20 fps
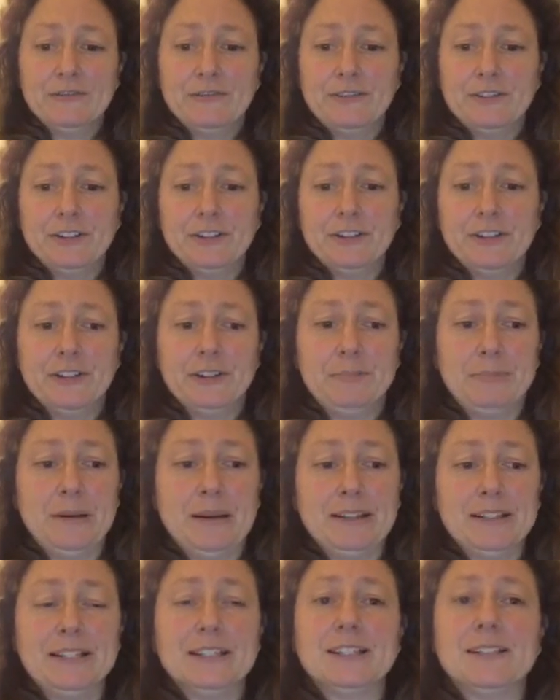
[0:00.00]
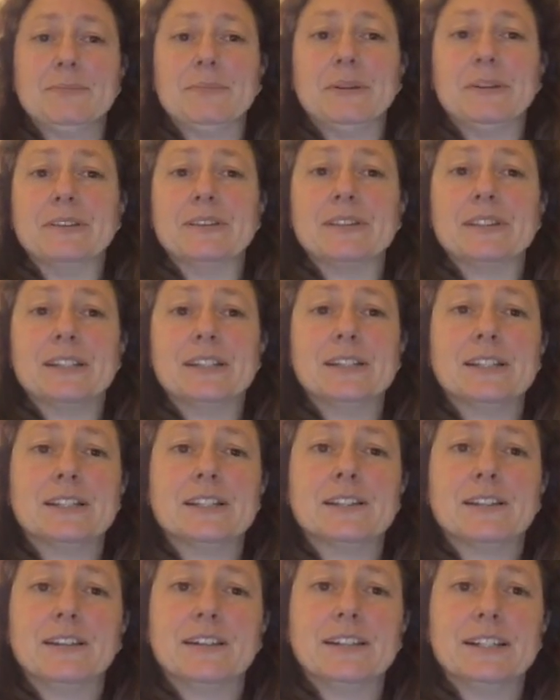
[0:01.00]
for participants in
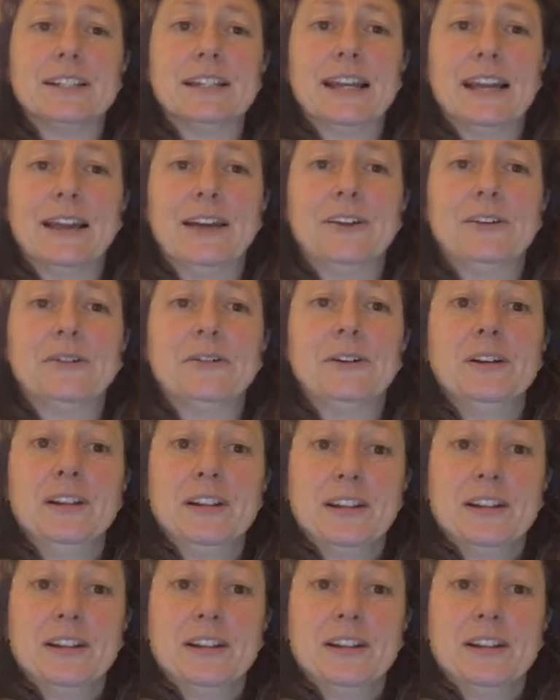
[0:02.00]
deciding how